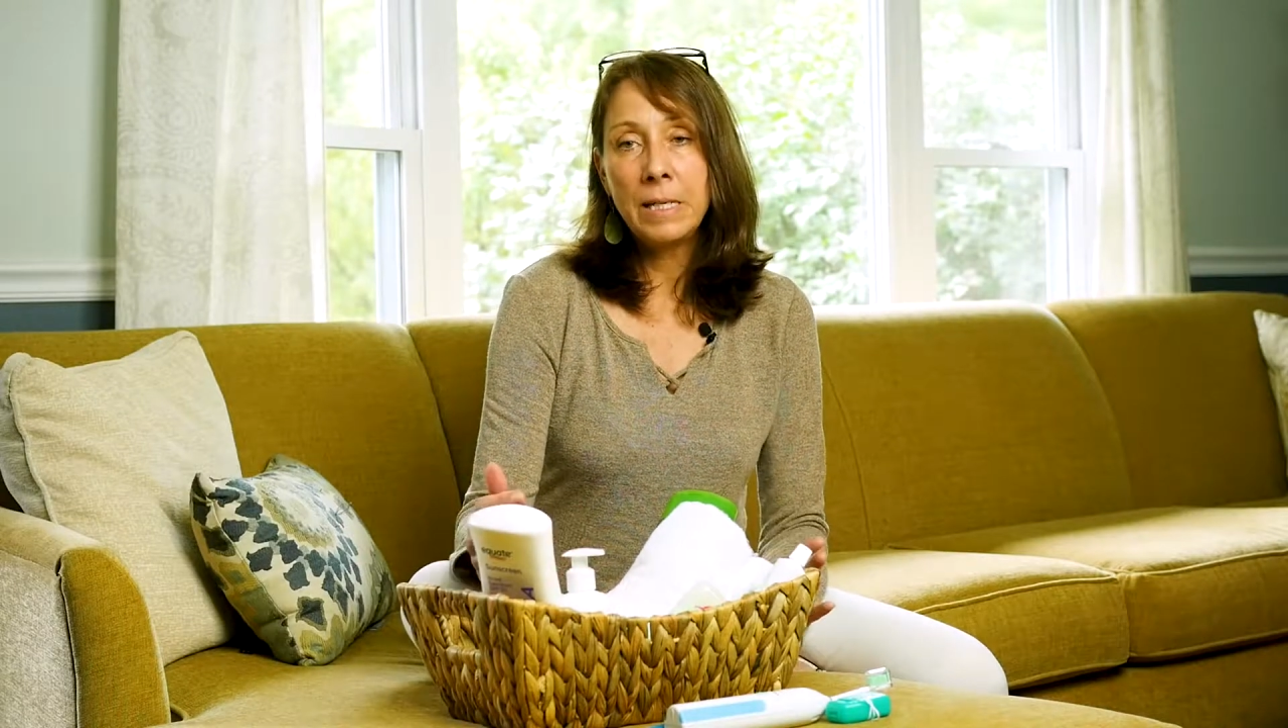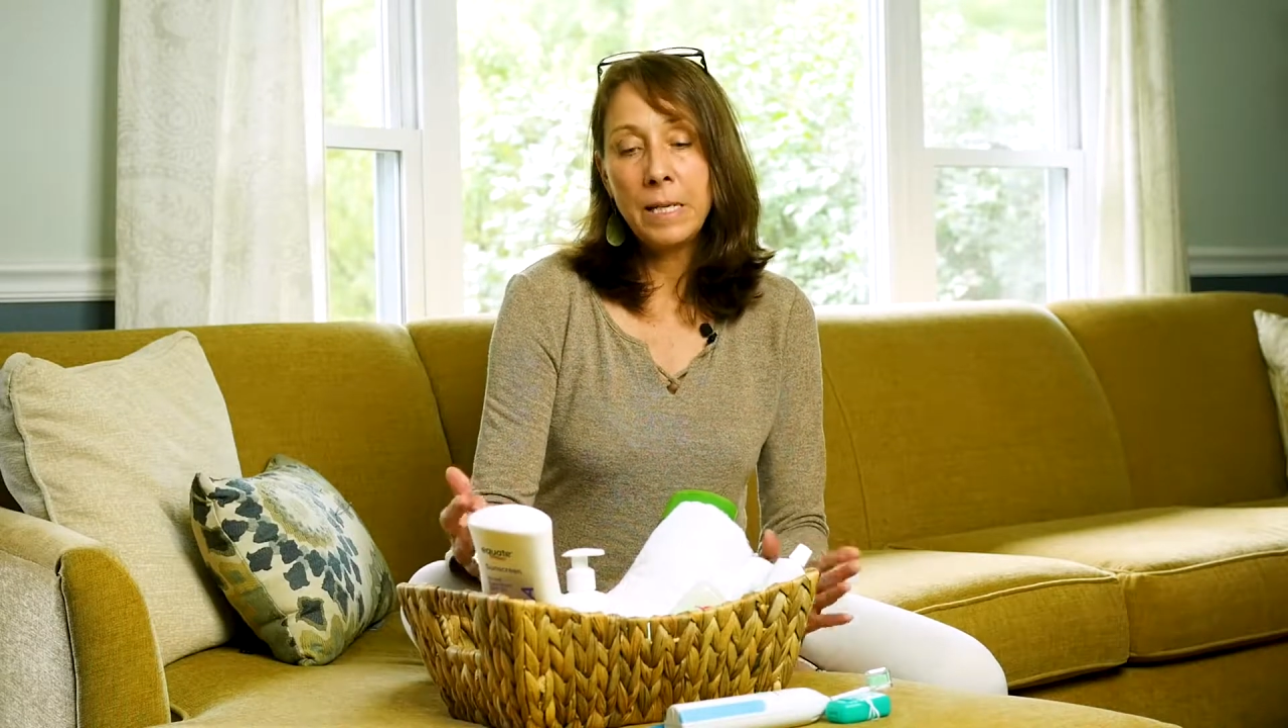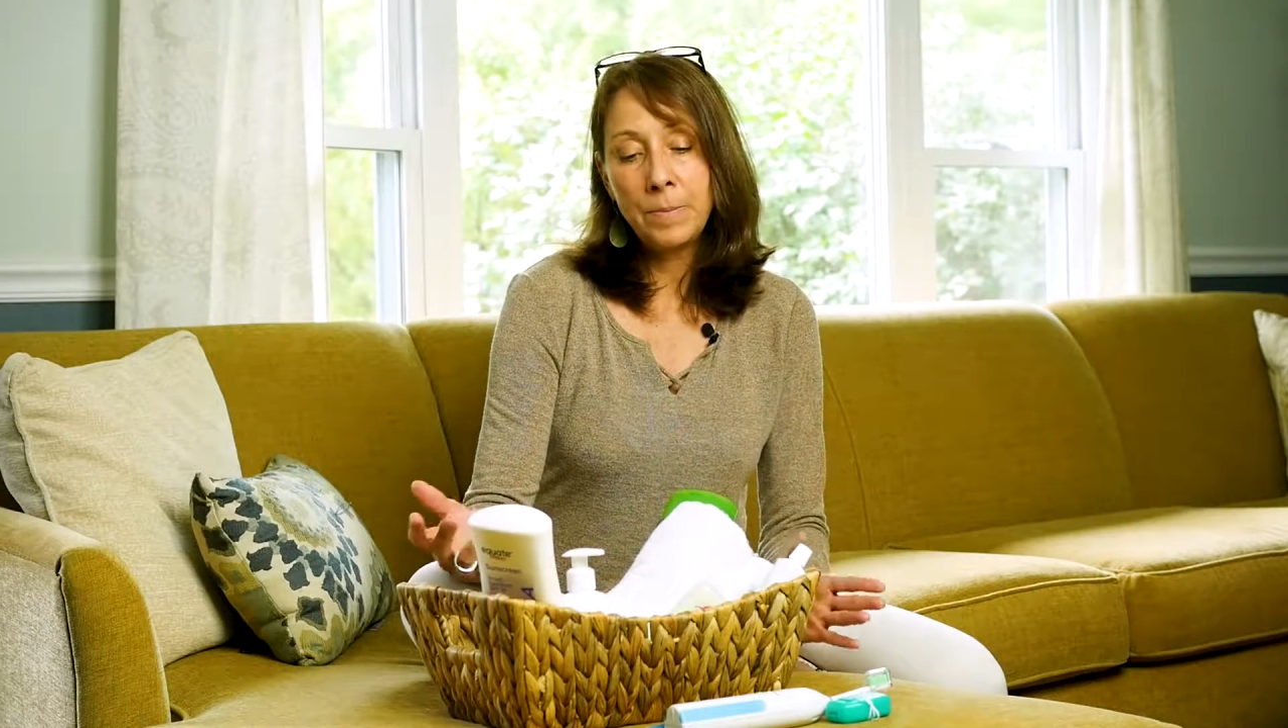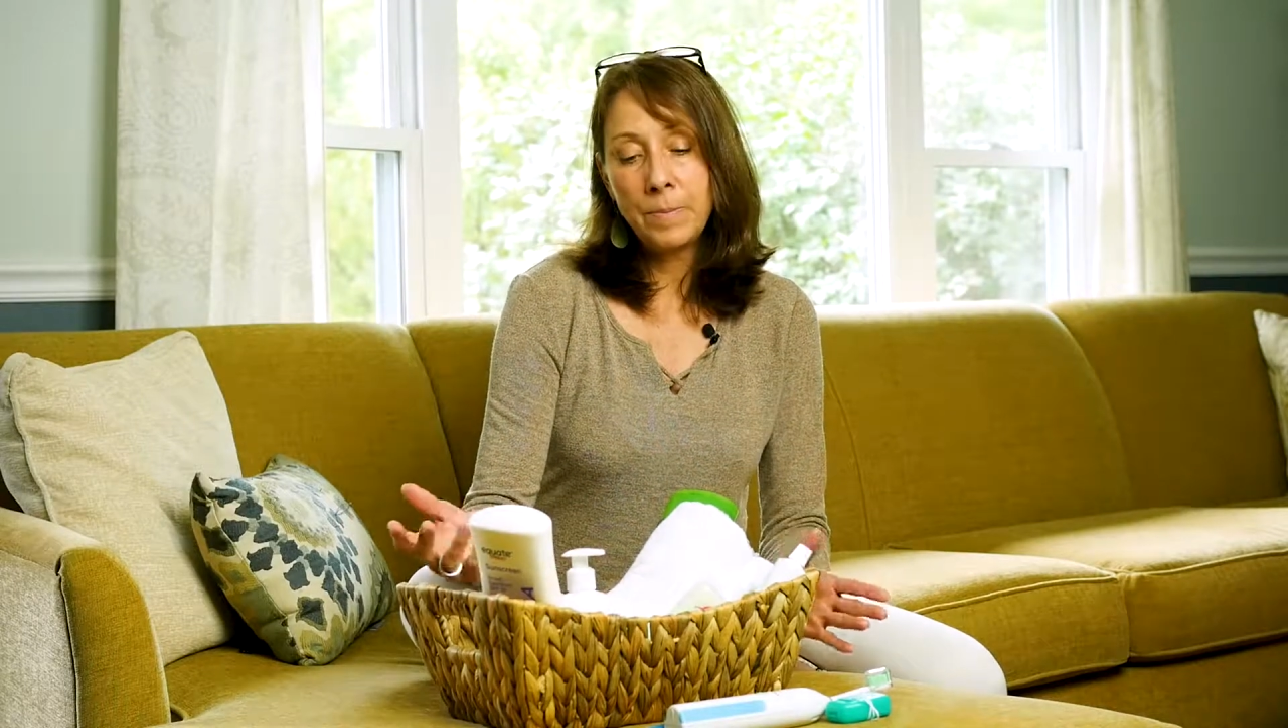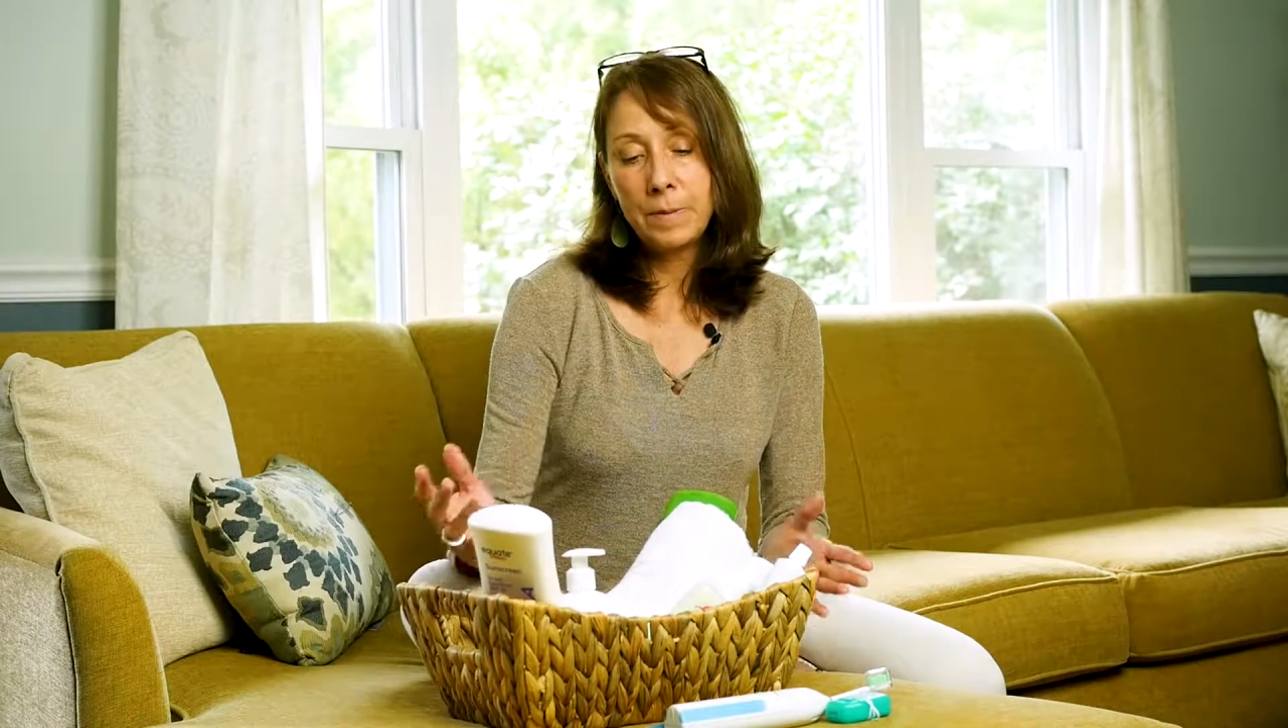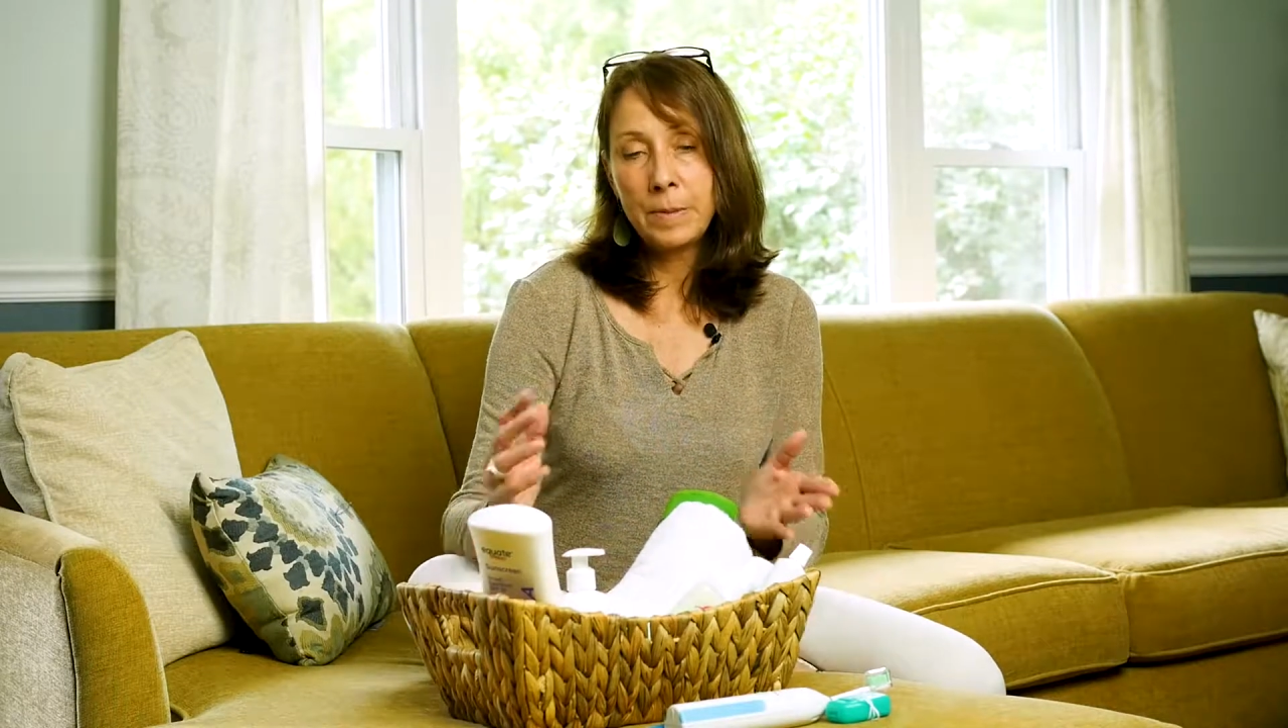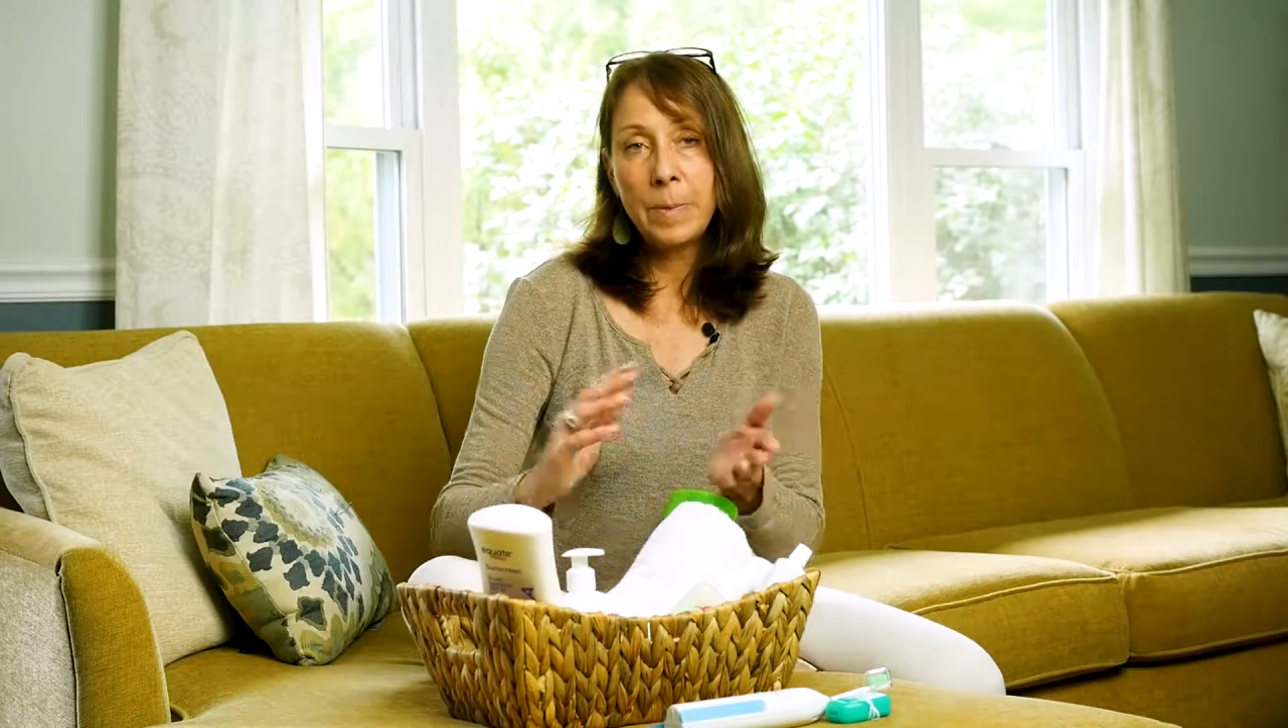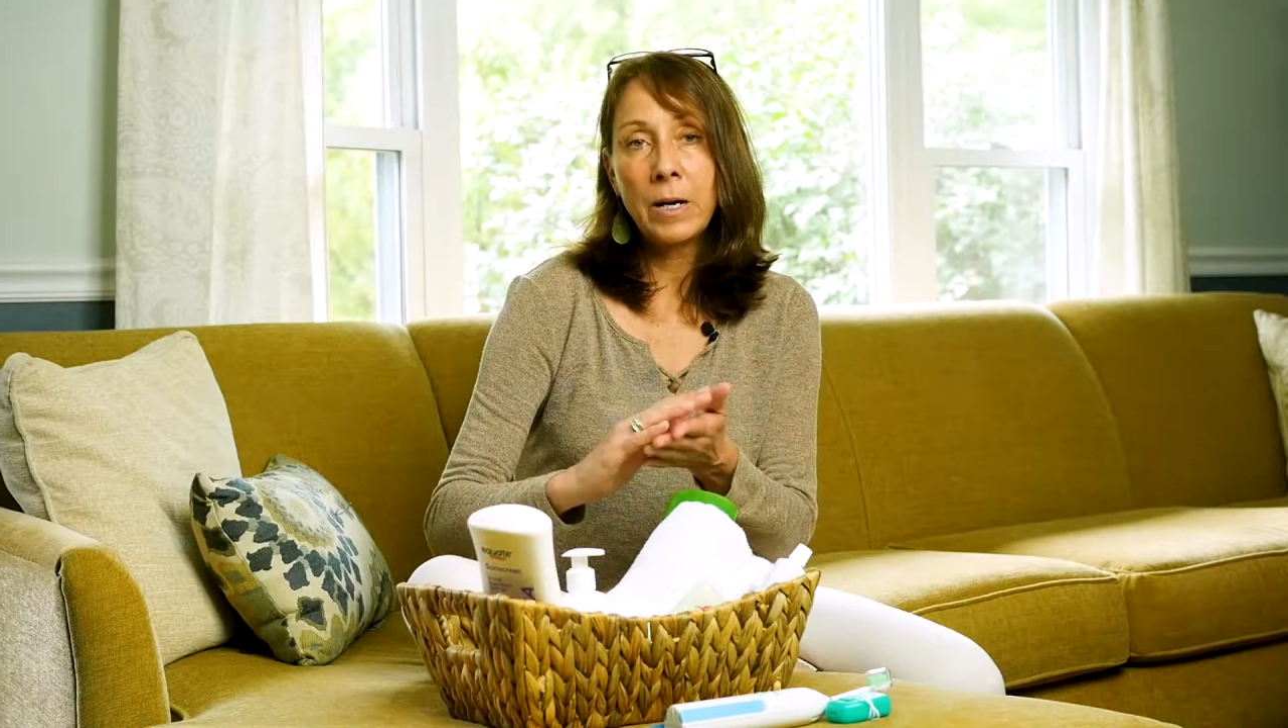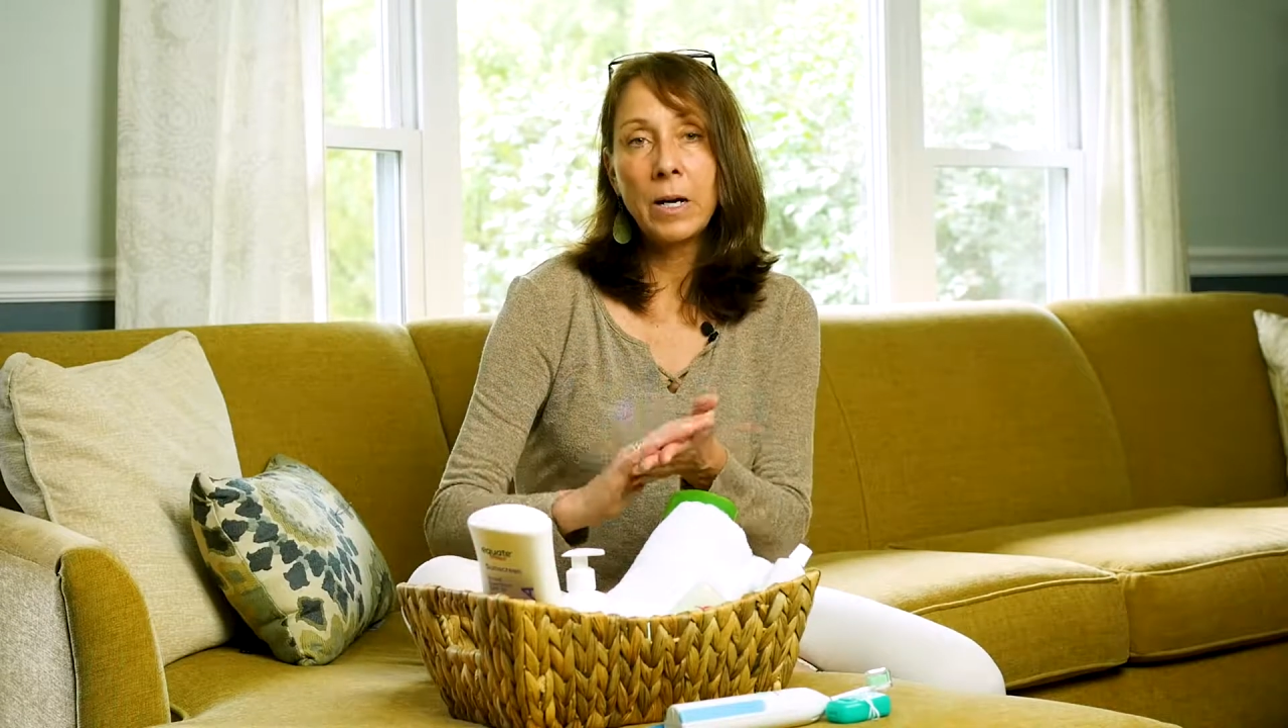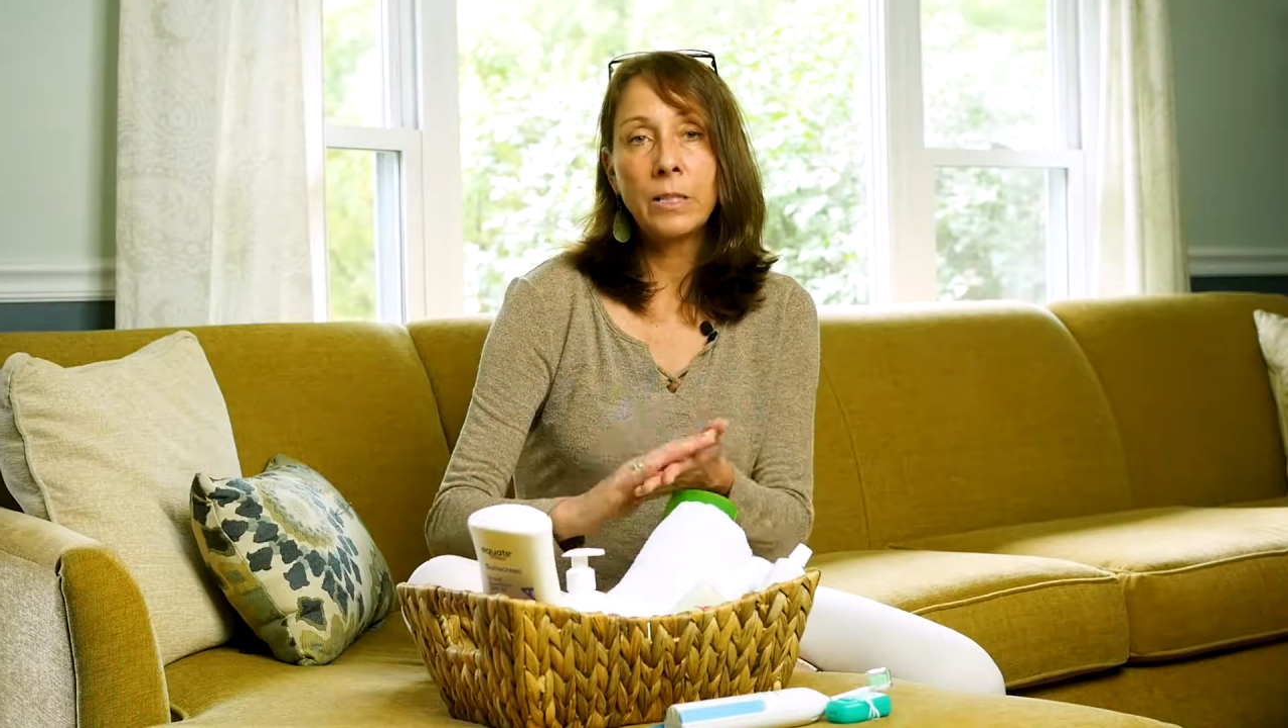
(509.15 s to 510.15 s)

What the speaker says: keep spare